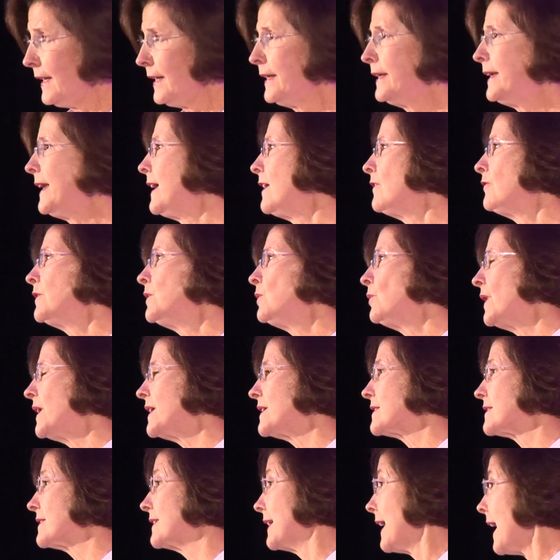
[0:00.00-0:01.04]
In every
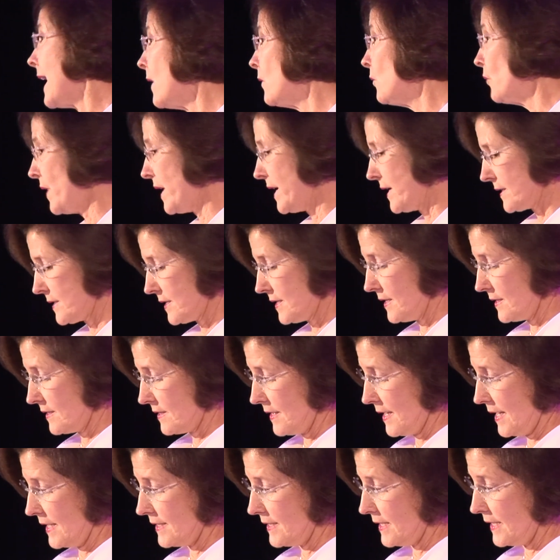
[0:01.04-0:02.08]
race that I ran since
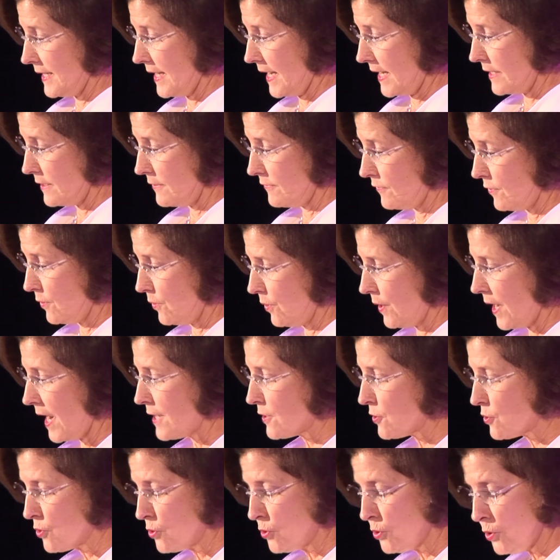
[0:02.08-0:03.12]
1994, I
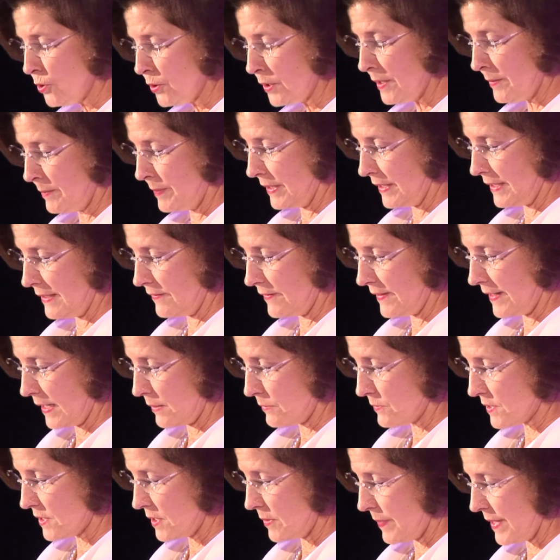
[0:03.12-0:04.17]
truly believe that I
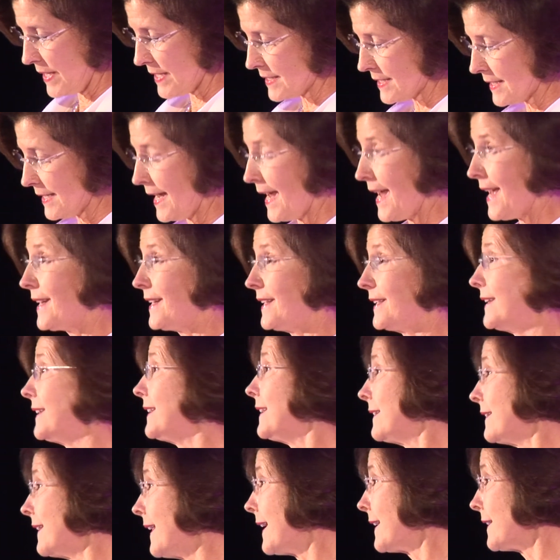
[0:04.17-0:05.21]
was the best candidate
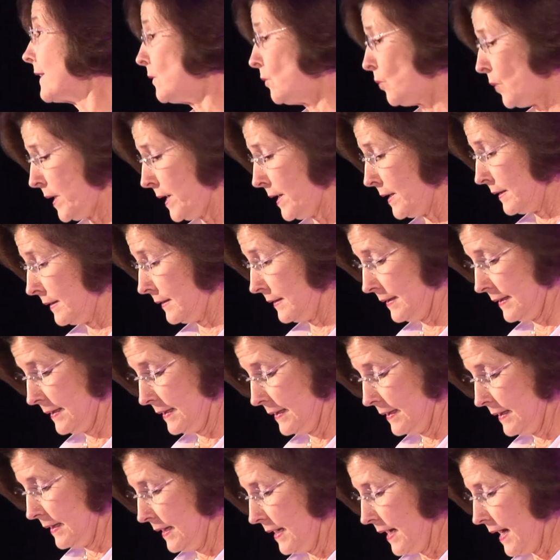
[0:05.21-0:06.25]
and that I could win.
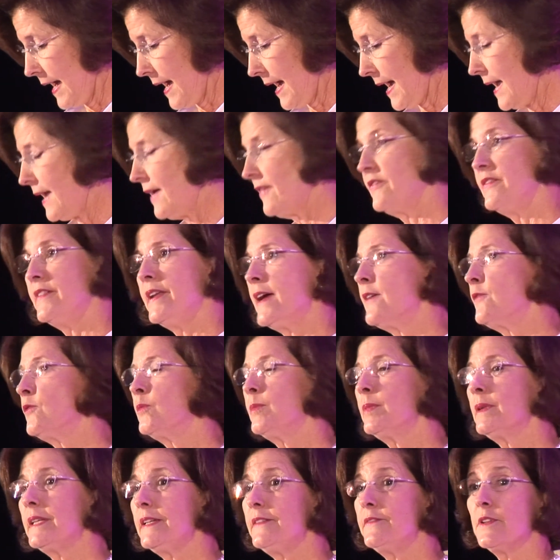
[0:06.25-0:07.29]
I have never
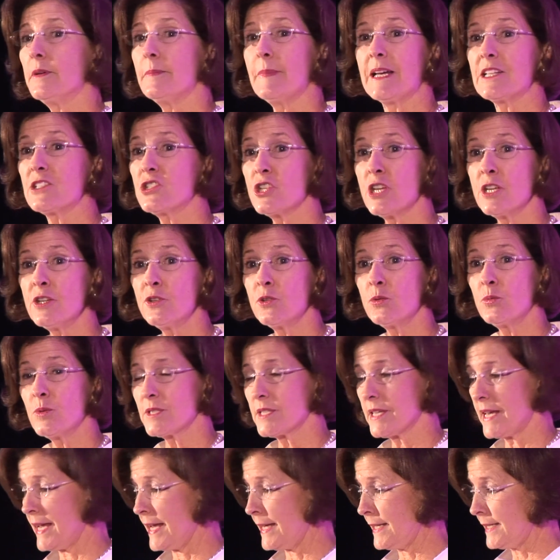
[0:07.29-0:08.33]
believed that my gender
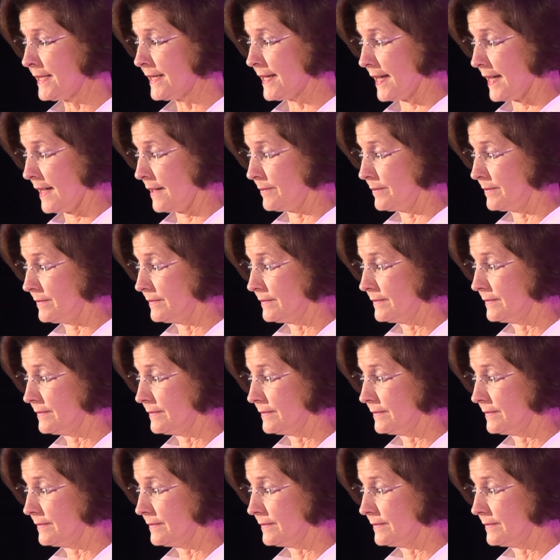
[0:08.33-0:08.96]
was a handicap.